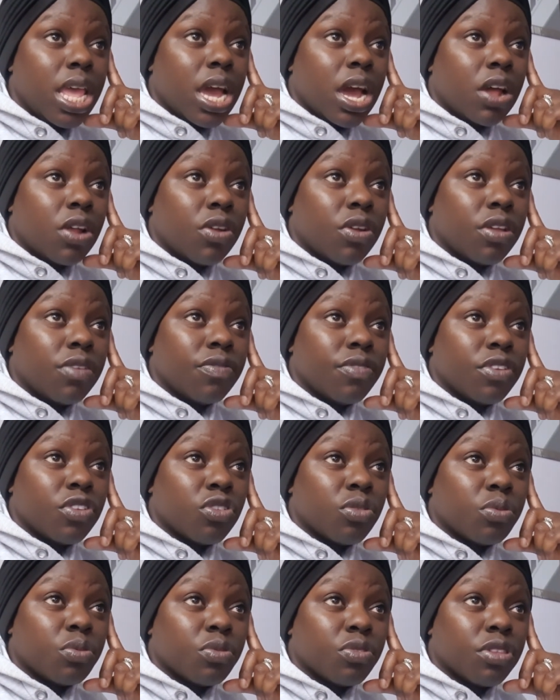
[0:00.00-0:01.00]
I don't know if the
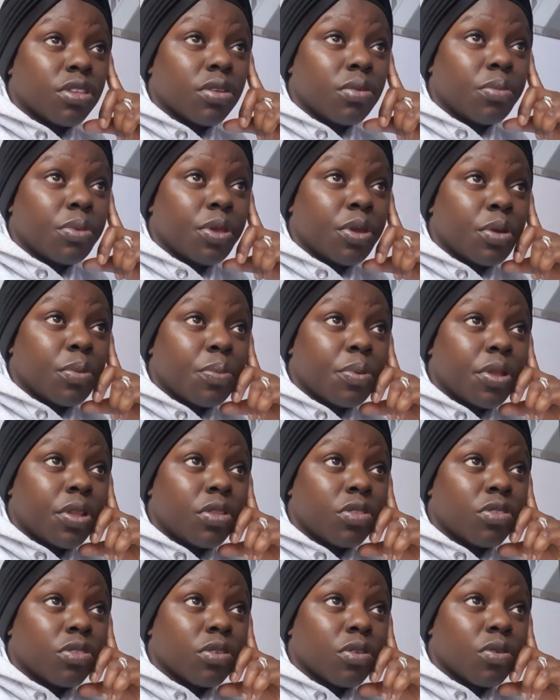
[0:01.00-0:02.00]
shops will still be open,
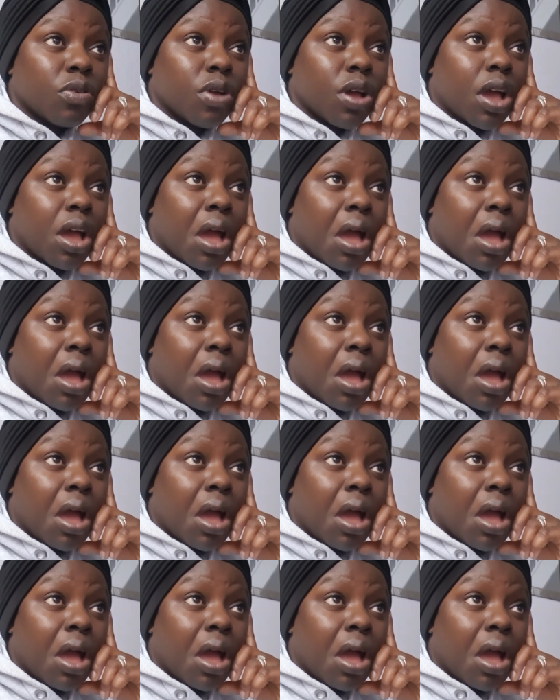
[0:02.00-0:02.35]
so